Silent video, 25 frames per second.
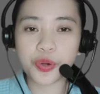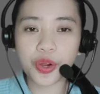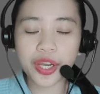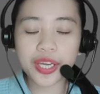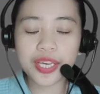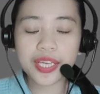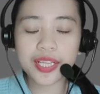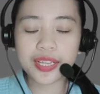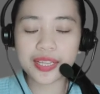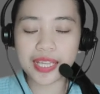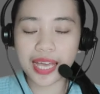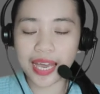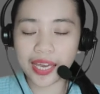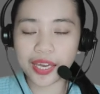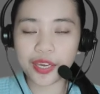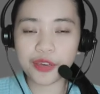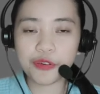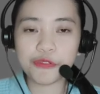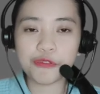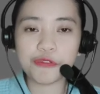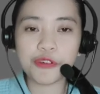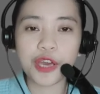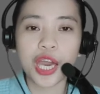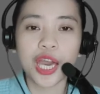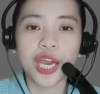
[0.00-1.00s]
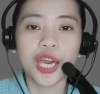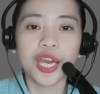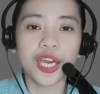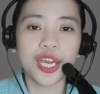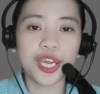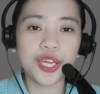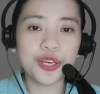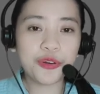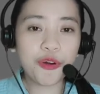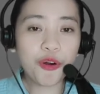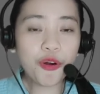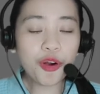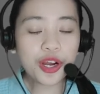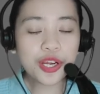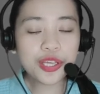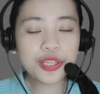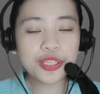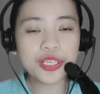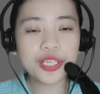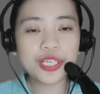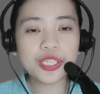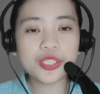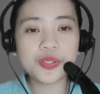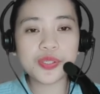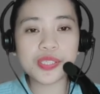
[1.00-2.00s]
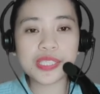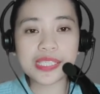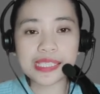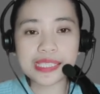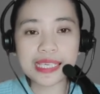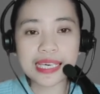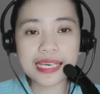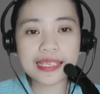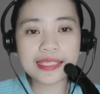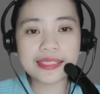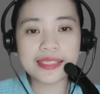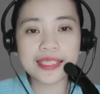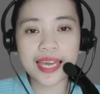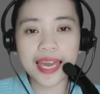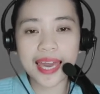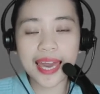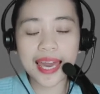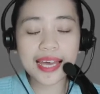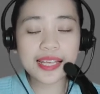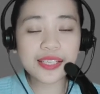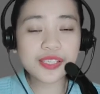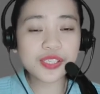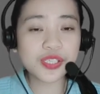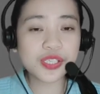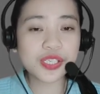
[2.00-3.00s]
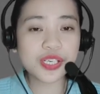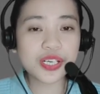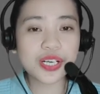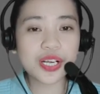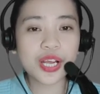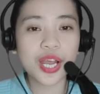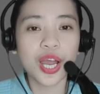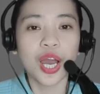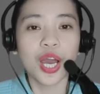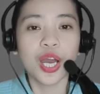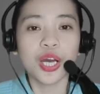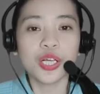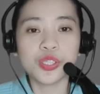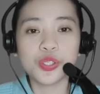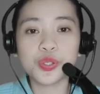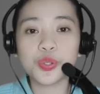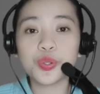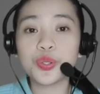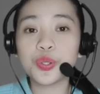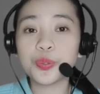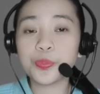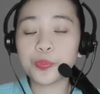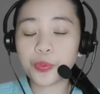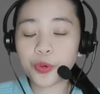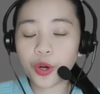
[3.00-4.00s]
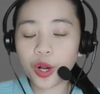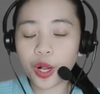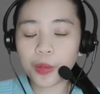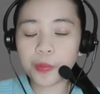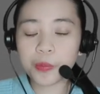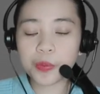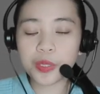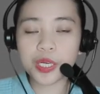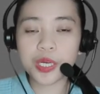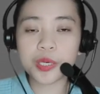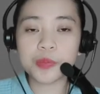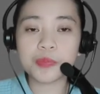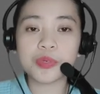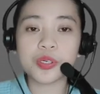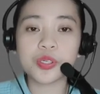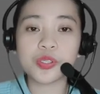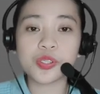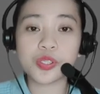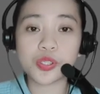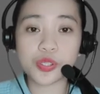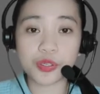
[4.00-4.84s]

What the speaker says: royal life in order to seek the answer to the problem on